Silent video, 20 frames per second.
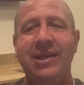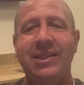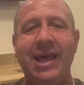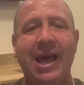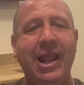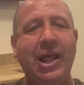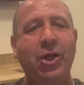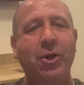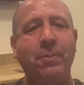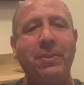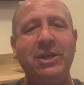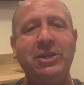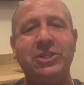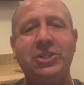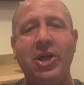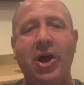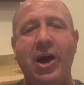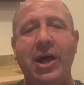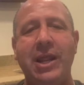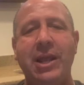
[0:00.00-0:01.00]
that he'll be
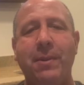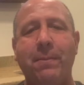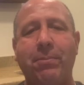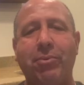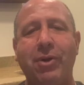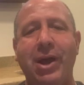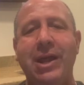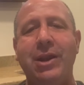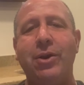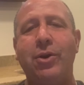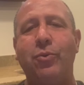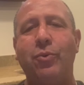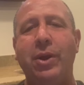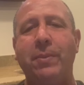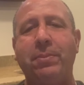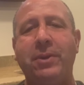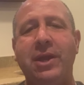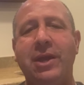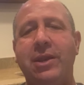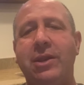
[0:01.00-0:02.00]
starting Brett
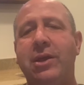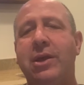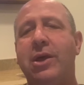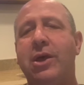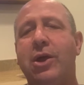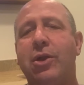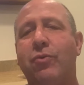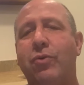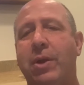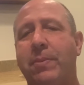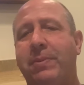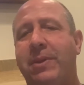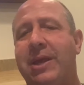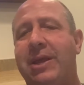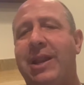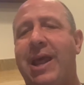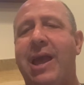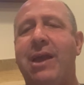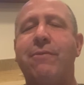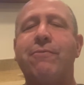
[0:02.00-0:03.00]
Ripken.
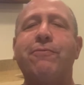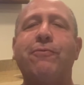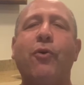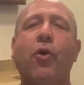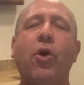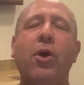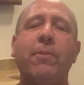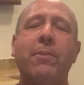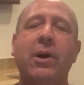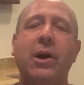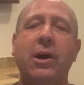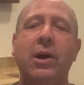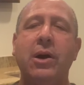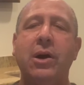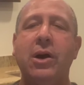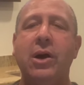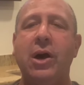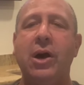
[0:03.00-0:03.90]
Ripken, a former